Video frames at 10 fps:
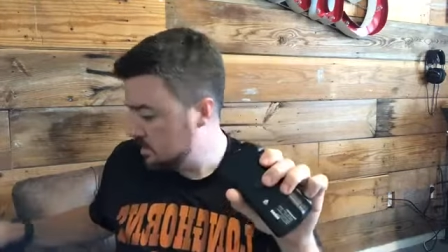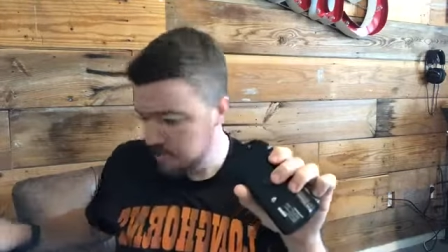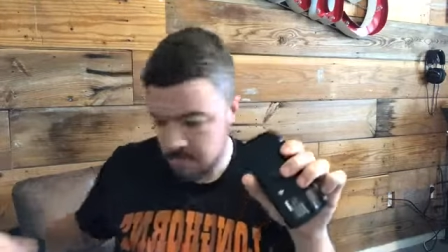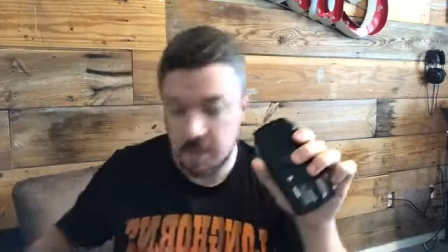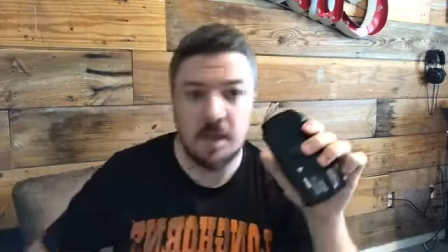
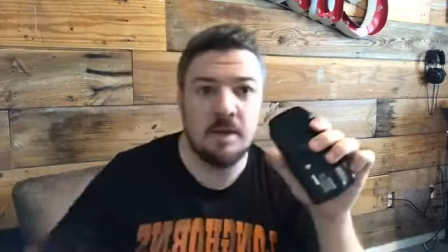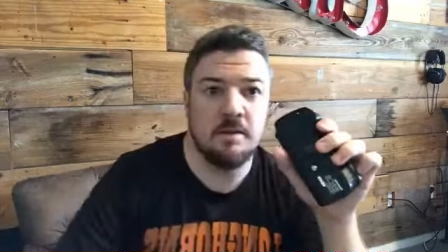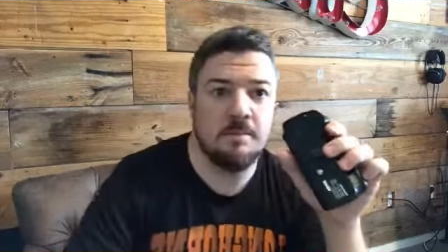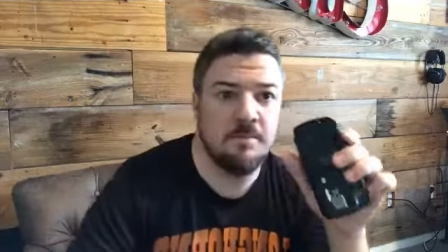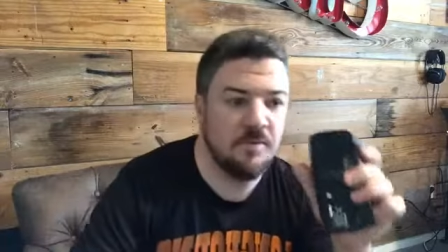Okay,
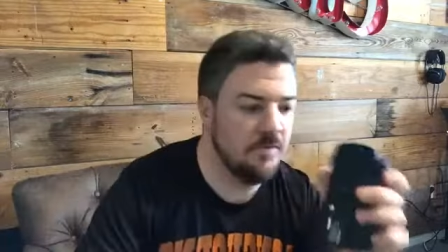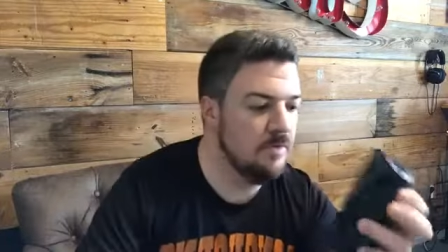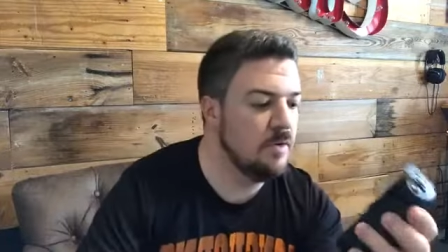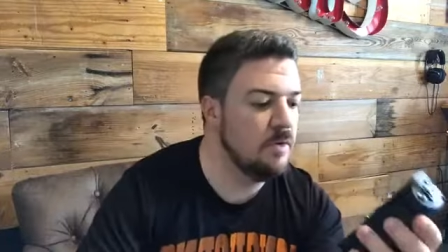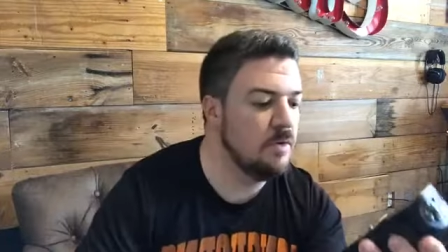
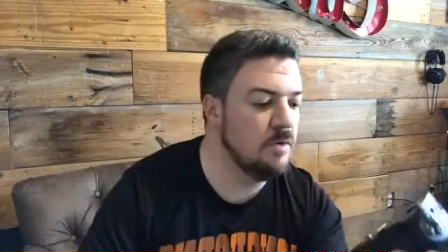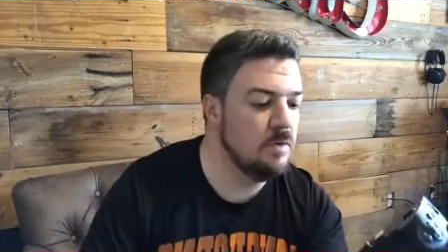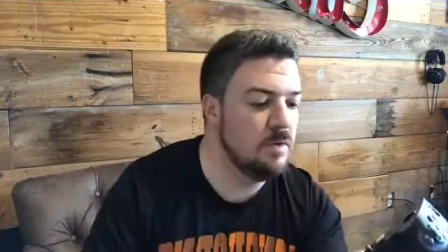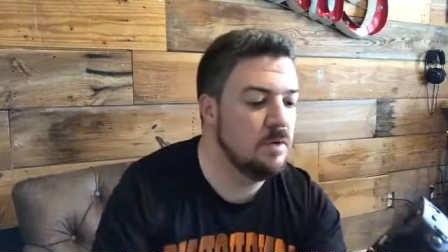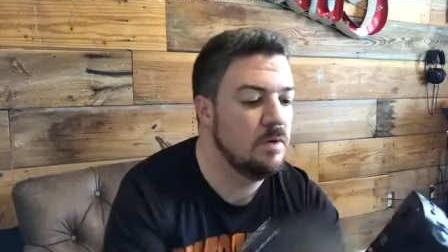so
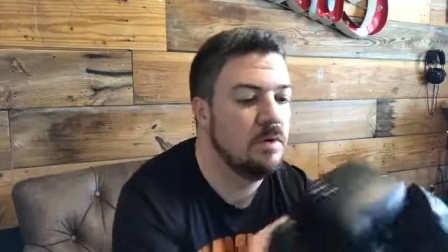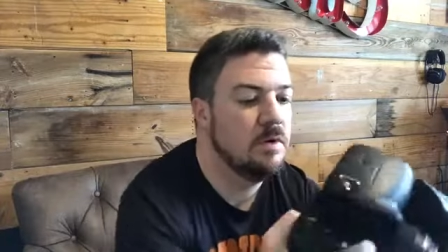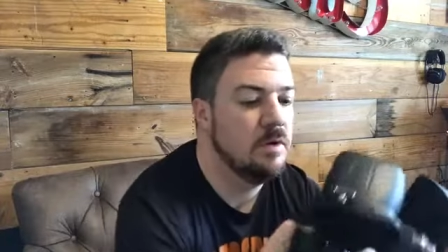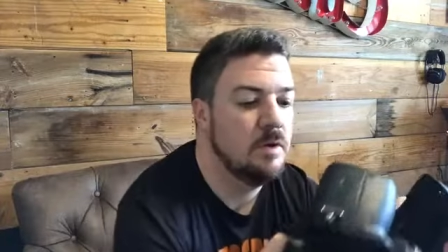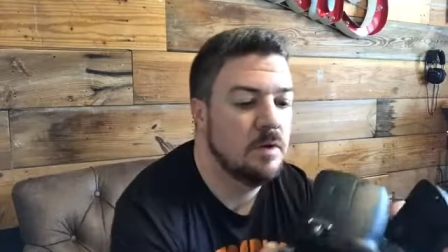
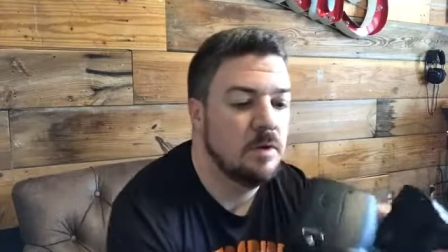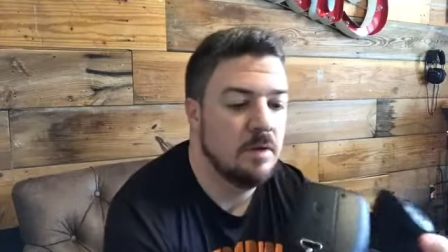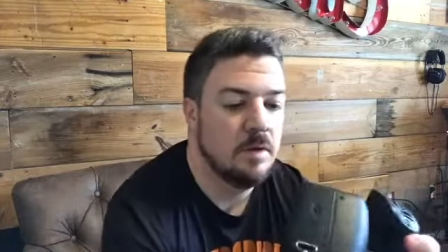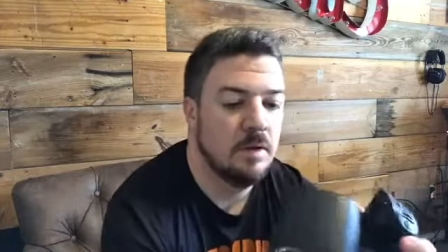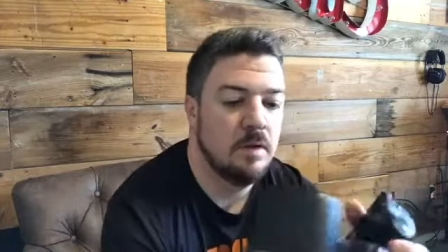
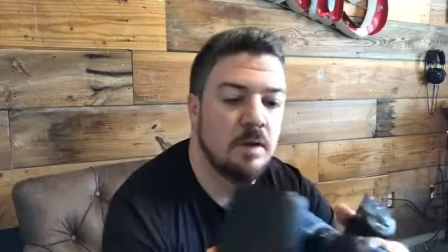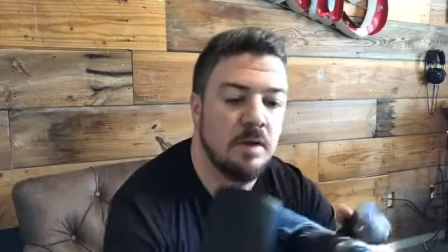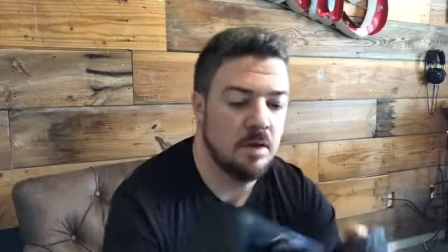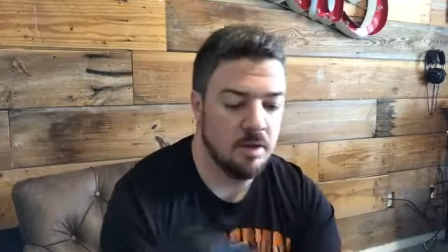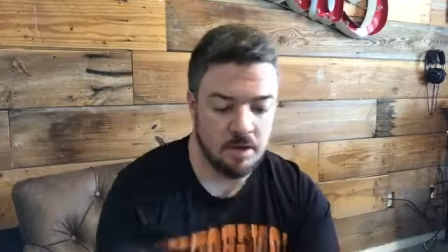
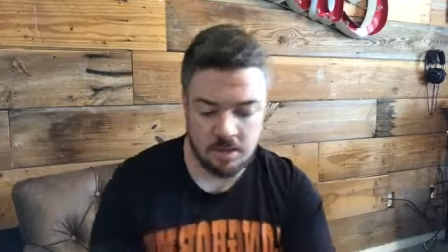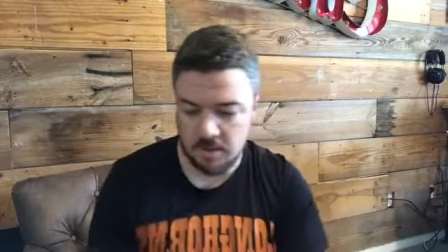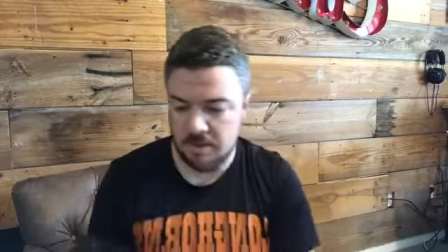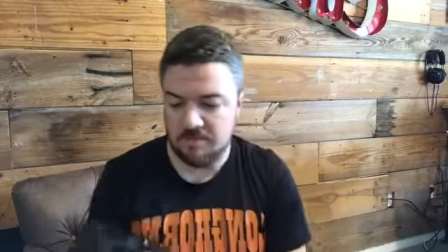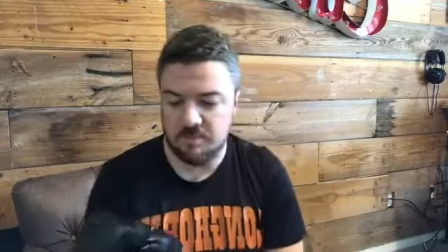I'll
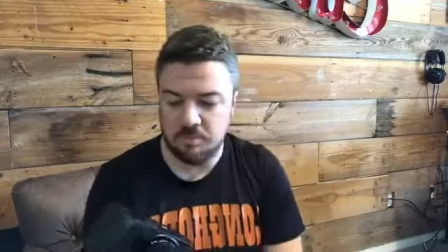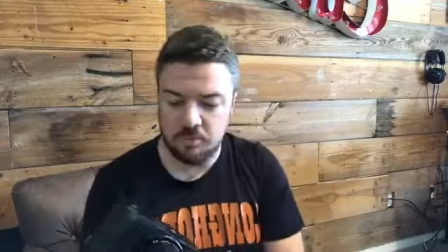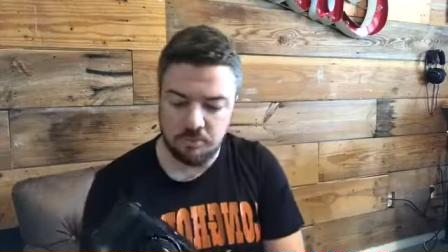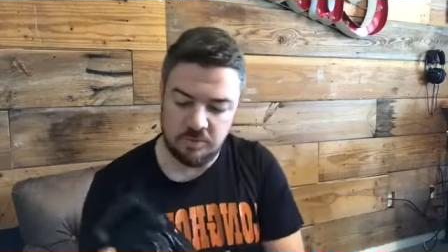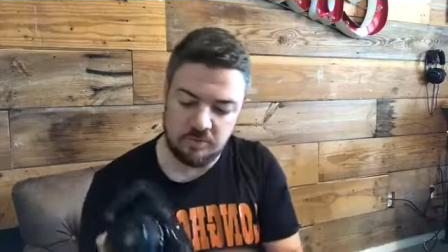have to pull
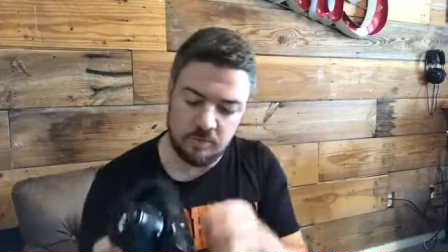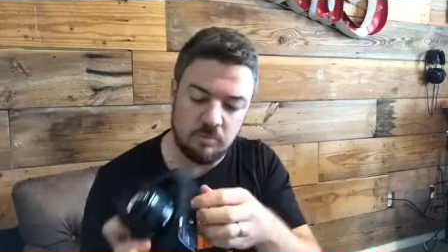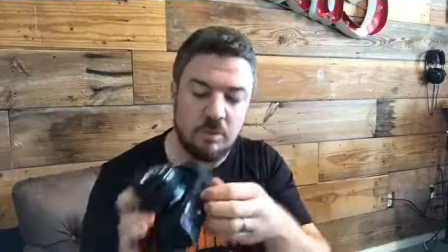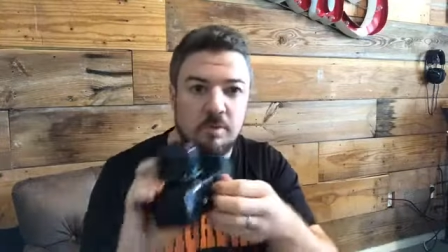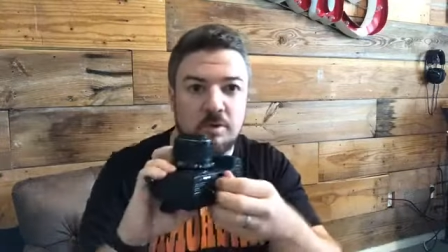this little
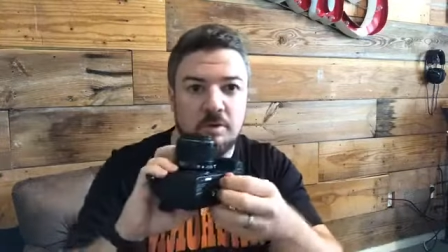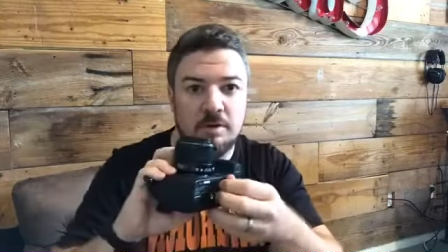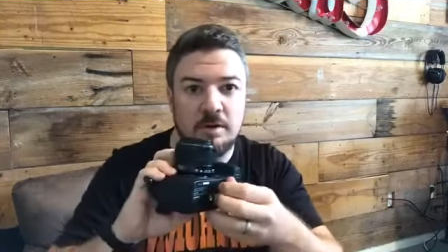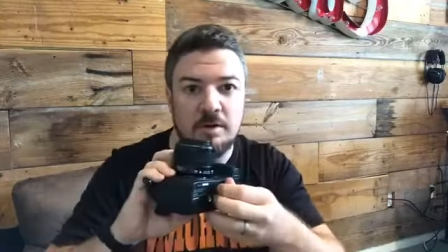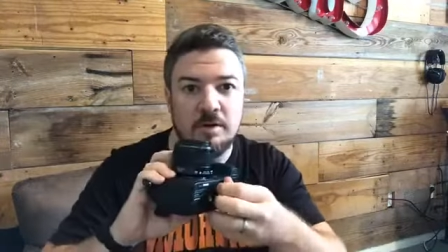rubber
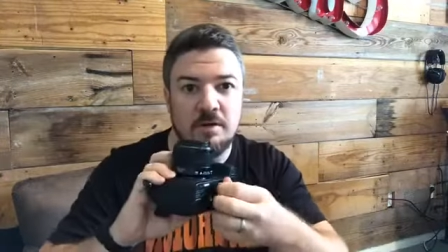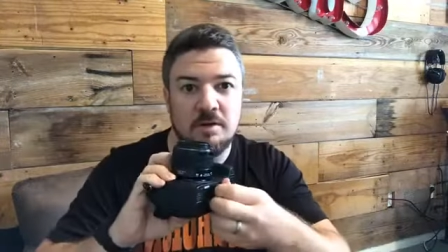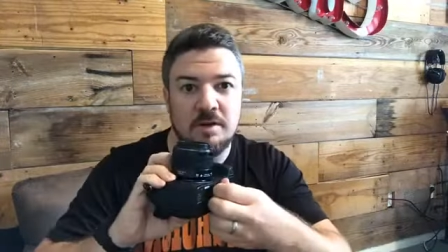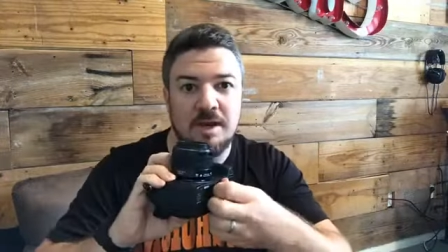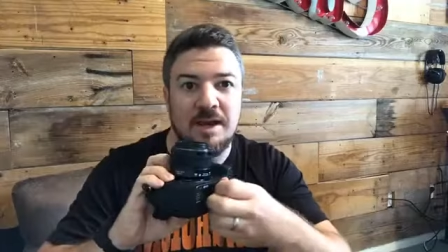
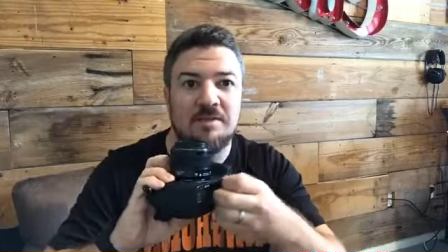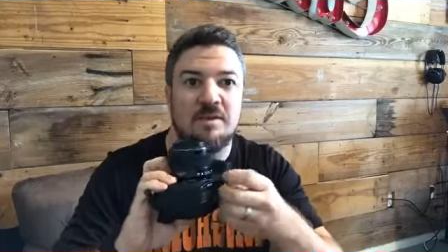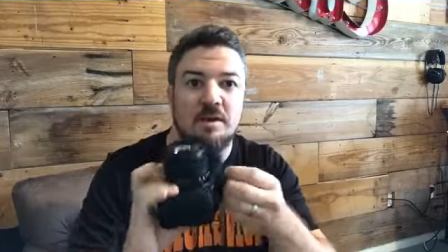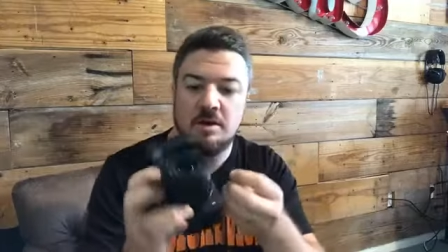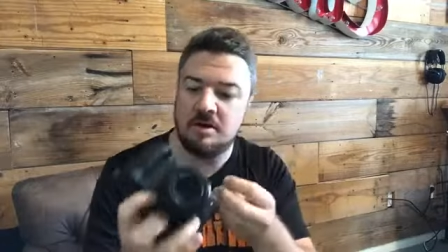gasket
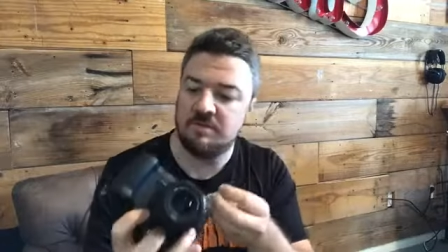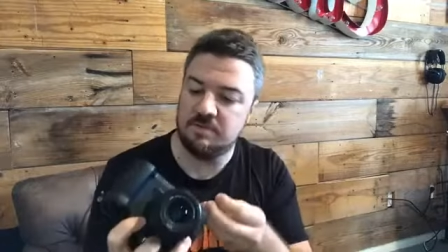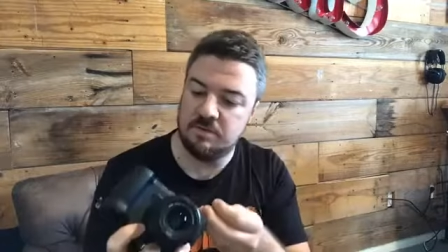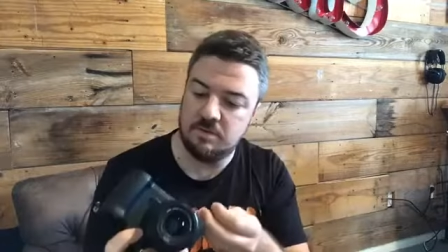off.